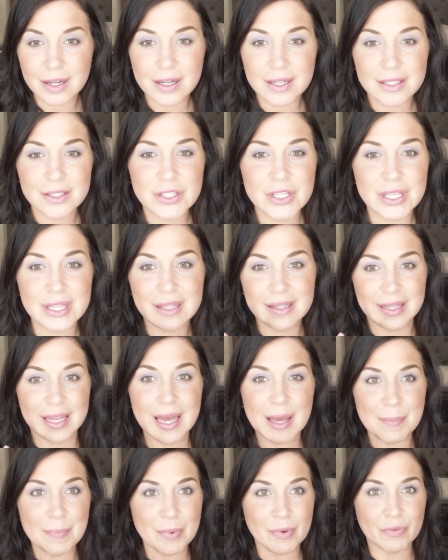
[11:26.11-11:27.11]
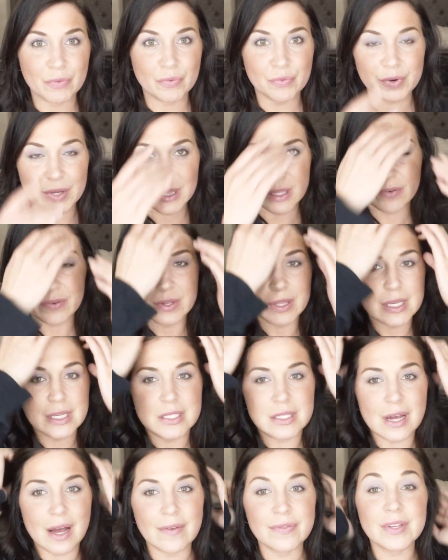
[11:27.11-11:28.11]
to the lip, really, really
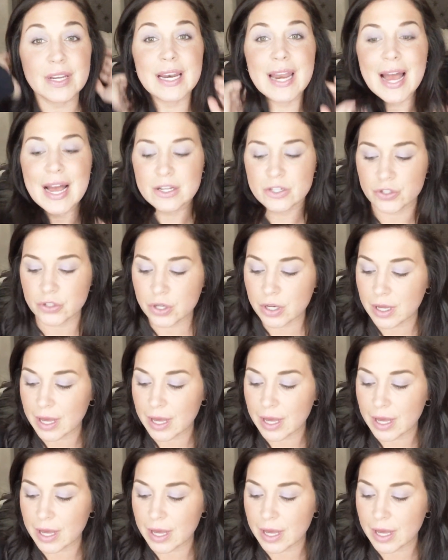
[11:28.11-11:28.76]
soft and natural.